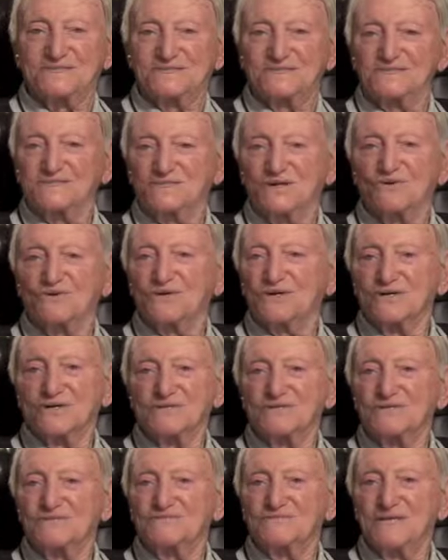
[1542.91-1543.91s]
just no
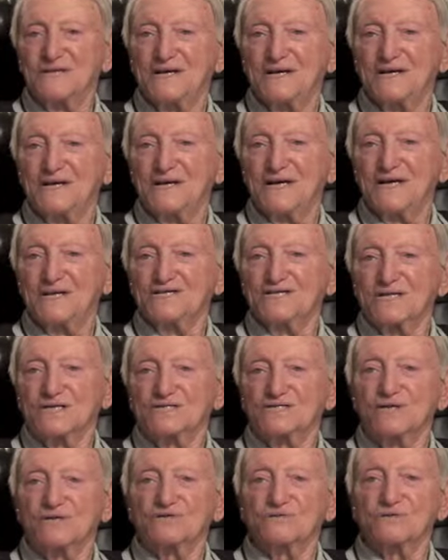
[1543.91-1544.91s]
good. He
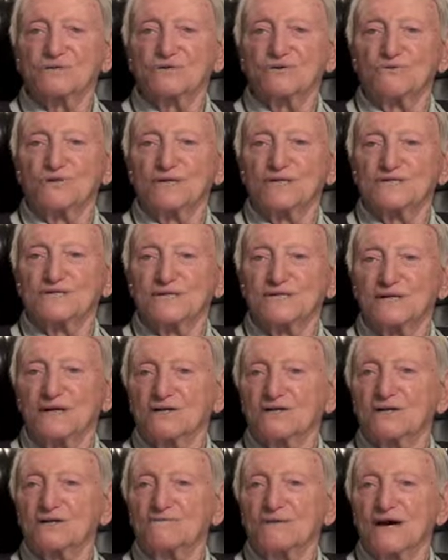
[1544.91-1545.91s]
said, don't do it. He said,
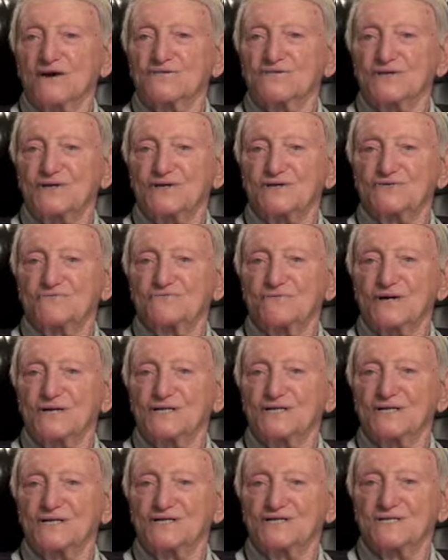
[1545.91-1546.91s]
I'll come after you
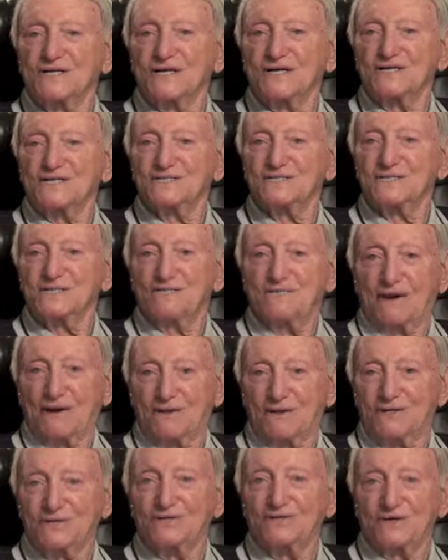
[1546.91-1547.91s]
one of these days. He
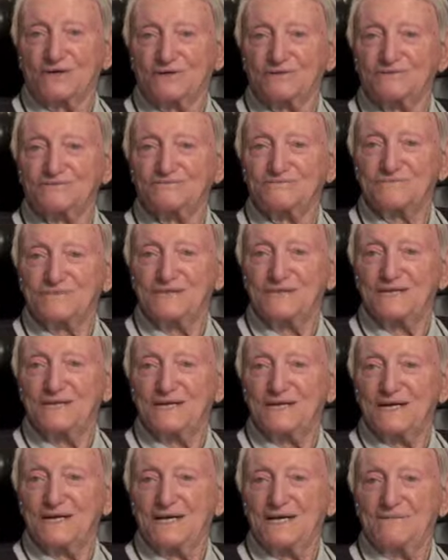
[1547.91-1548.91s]
married her
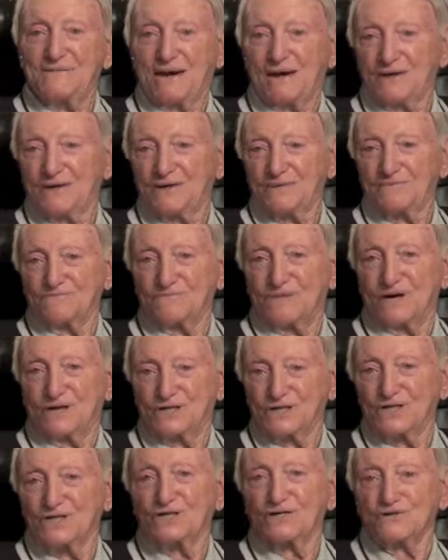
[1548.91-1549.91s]
married
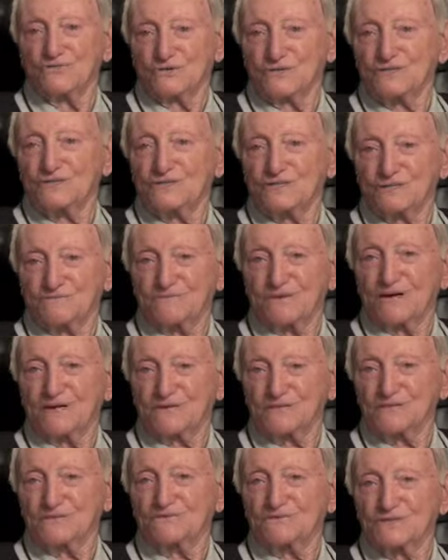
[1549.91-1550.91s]
Margie Lewis,
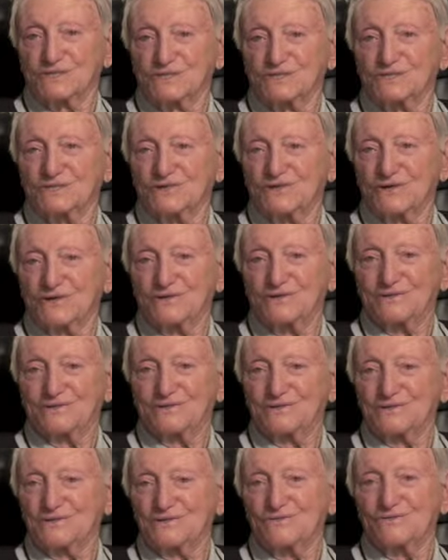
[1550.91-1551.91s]
Mike Lewis' daughter.
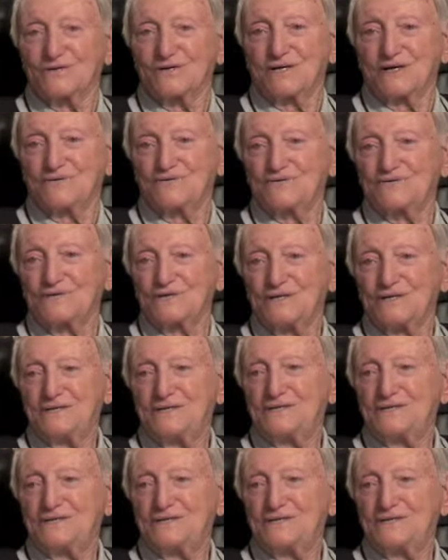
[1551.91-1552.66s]
And sure enough,